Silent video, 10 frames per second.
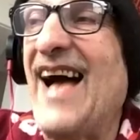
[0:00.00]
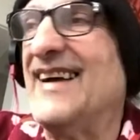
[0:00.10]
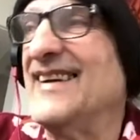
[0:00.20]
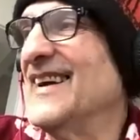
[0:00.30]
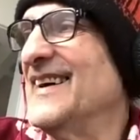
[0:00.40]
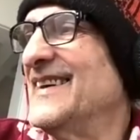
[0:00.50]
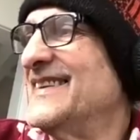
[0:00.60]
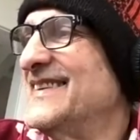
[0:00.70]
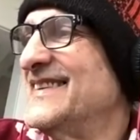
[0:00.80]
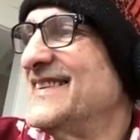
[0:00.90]
Yeah.
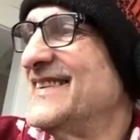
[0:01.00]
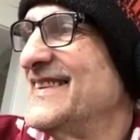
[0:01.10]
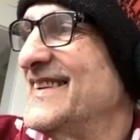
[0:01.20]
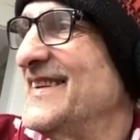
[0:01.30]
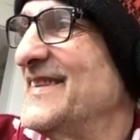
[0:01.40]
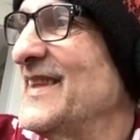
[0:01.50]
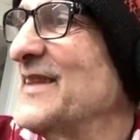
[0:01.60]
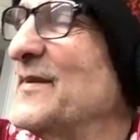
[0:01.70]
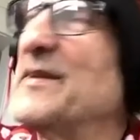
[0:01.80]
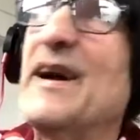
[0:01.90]
And, I
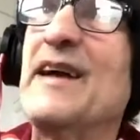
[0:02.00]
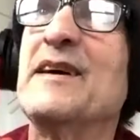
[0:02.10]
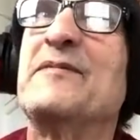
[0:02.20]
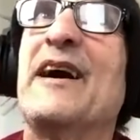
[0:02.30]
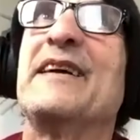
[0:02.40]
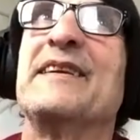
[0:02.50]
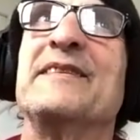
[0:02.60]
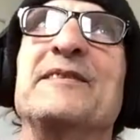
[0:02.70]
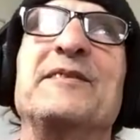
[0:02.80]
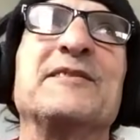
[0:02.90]
love that, and
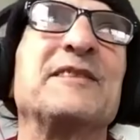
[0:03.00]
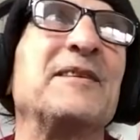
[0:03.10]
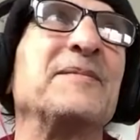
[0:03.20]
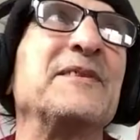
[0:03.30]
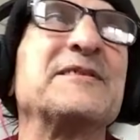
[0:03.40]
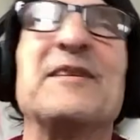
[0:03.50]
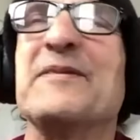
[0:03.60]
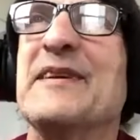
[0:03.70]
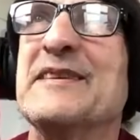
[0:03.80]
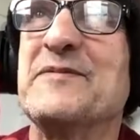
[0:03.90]
those little
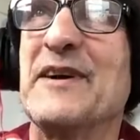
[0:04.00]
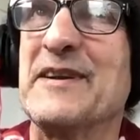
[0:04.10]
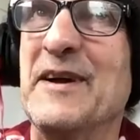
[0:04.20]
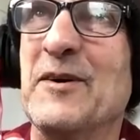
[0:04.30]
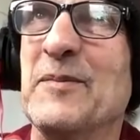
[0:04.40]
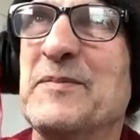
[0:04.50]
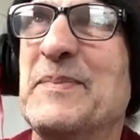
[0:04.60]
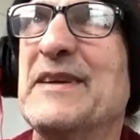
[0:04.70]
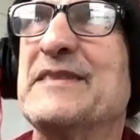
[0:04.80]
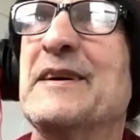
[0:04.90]
things fucking help
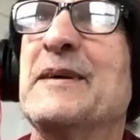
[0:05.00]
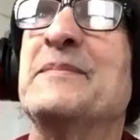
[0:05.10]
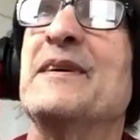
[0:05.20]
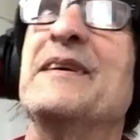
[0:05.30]
big time.